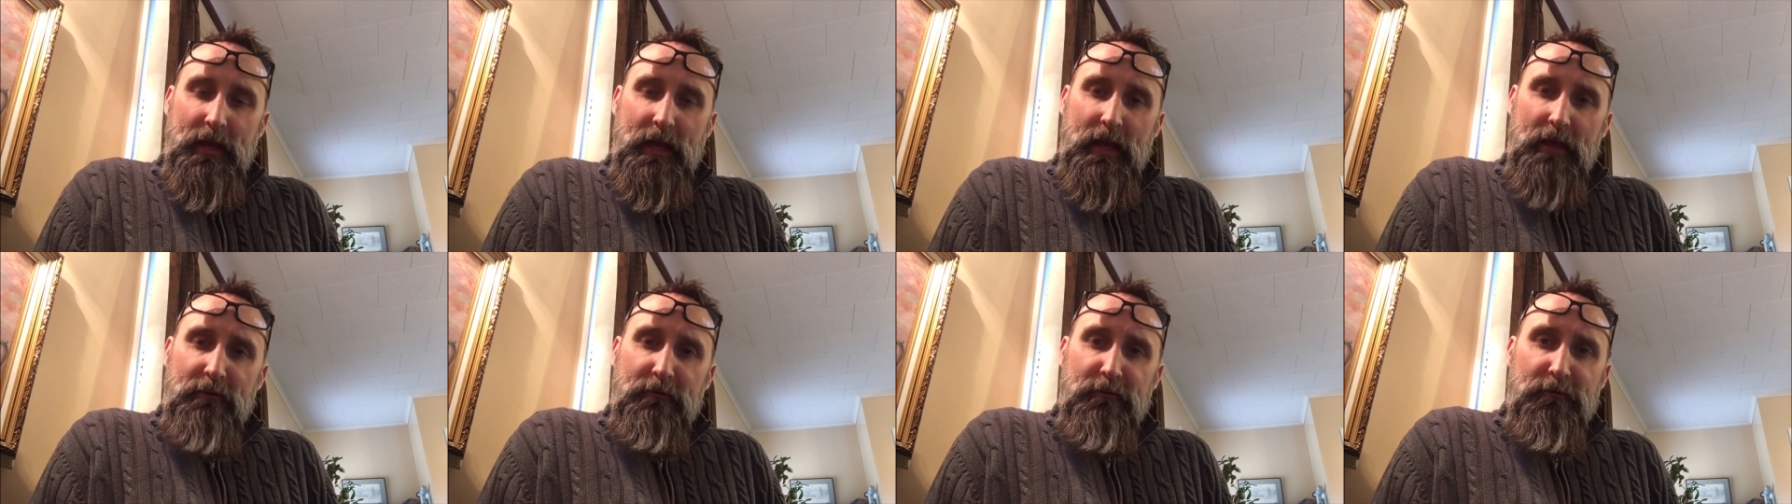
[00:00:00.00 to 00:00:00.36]

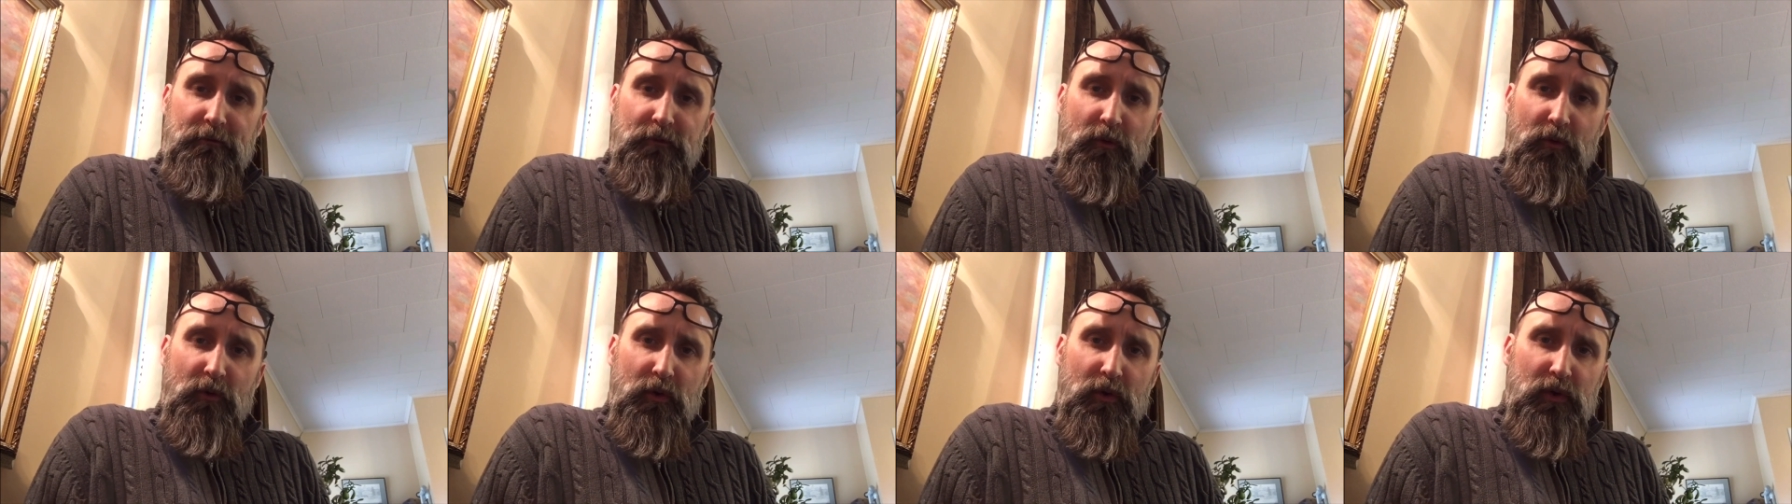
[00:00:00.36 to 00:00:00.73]

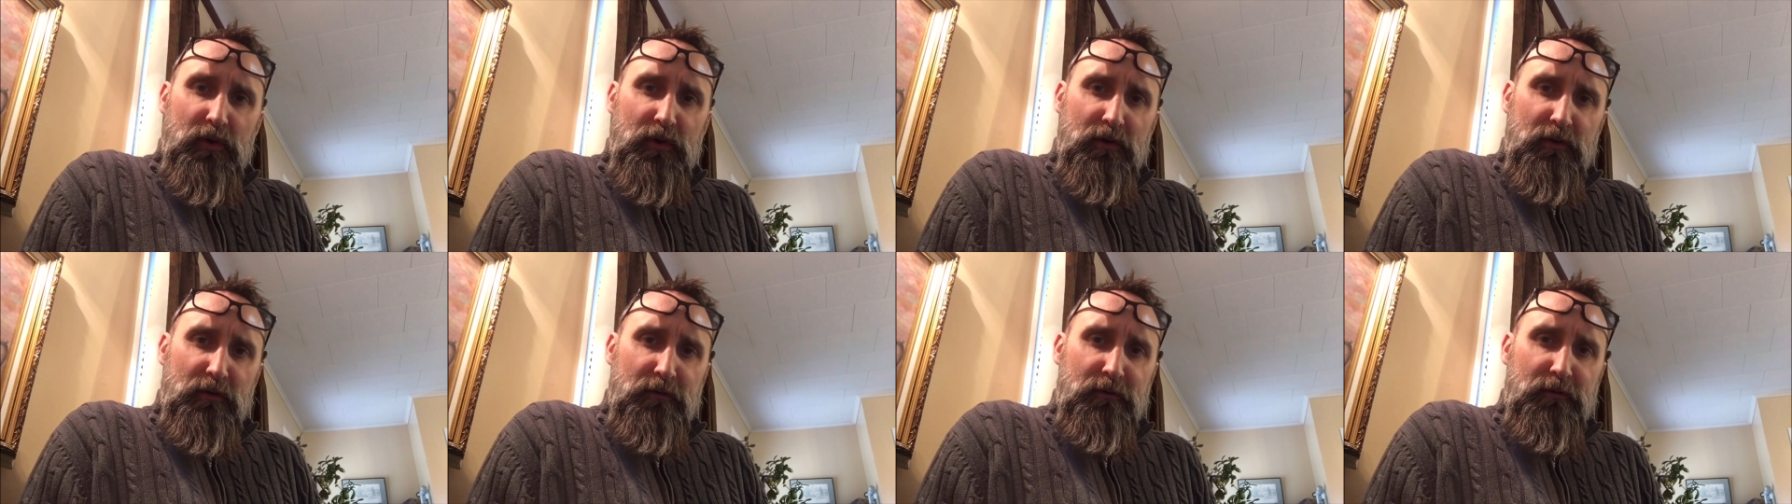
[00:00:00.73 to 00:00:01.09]

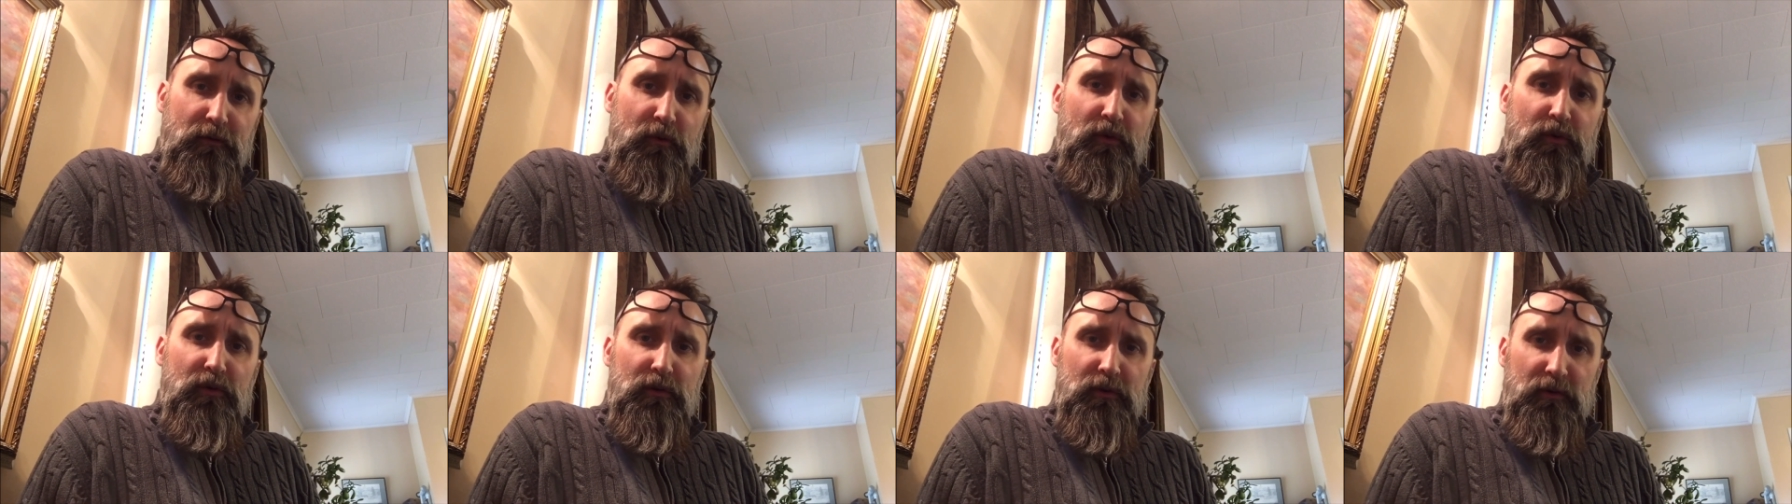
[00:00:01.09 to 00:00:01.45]
for,
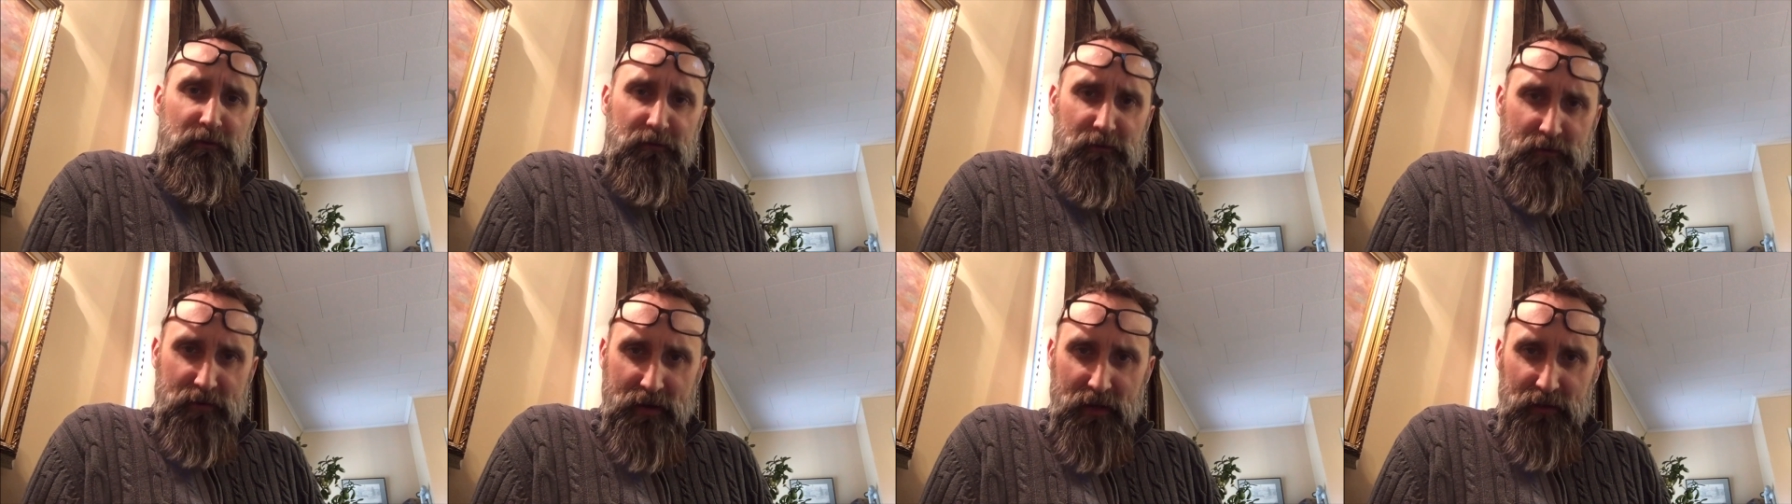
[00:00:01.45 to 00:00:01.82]
for,
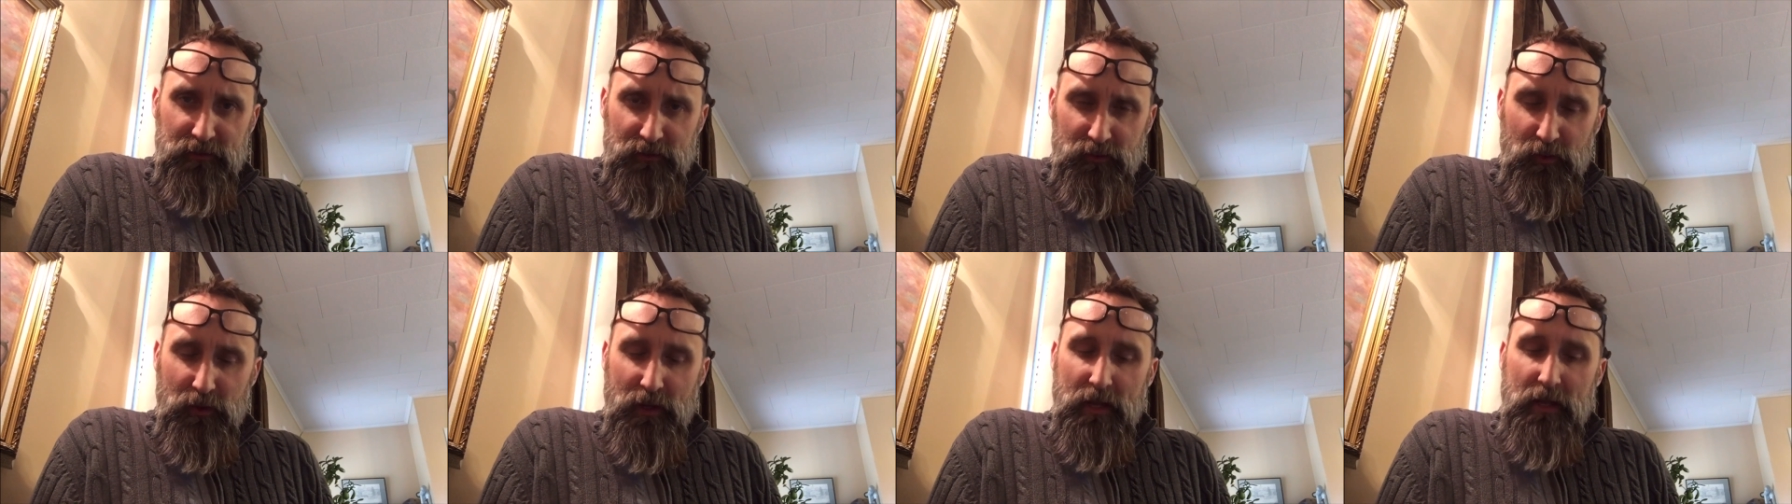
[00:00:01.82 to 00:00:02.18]
for
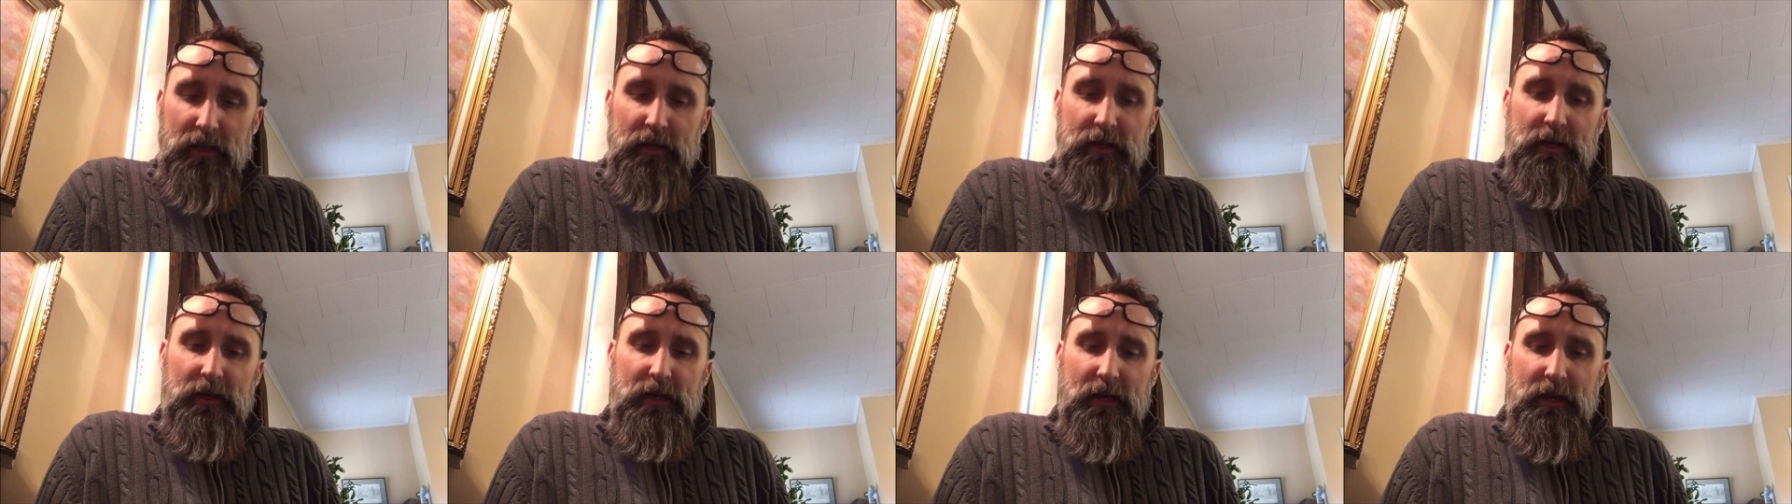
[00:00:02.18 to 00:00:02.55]
next
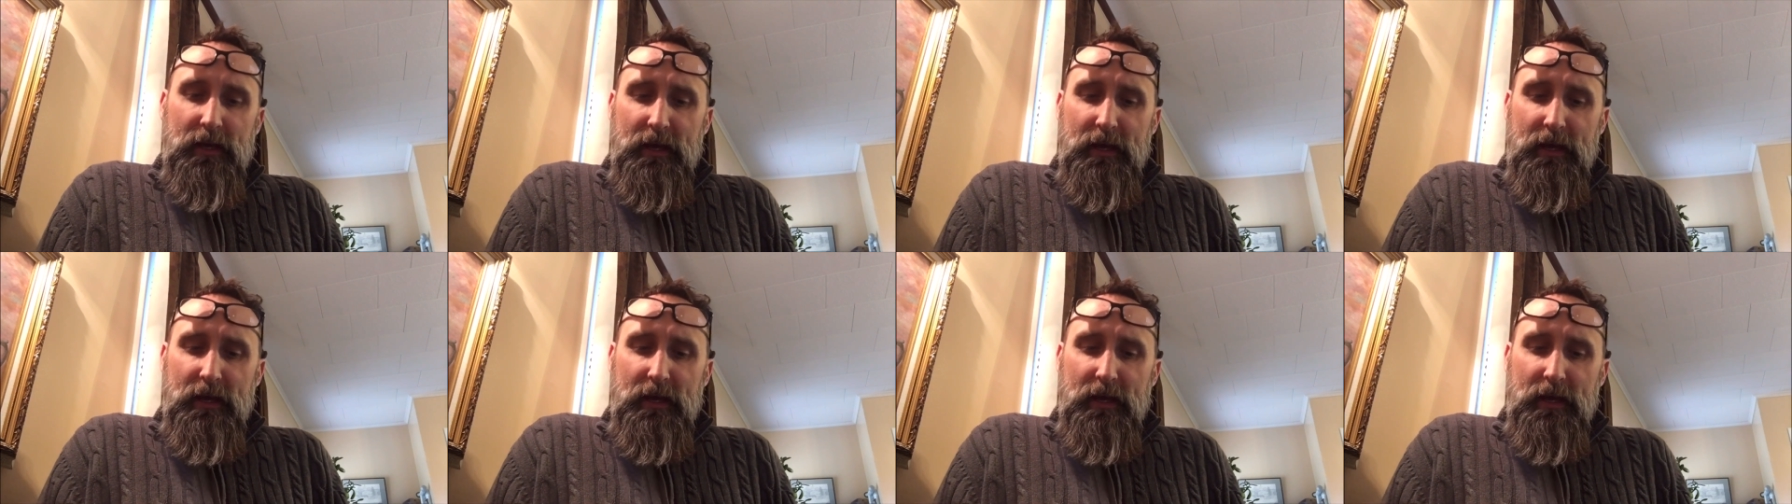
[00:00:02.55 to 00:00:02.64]
week.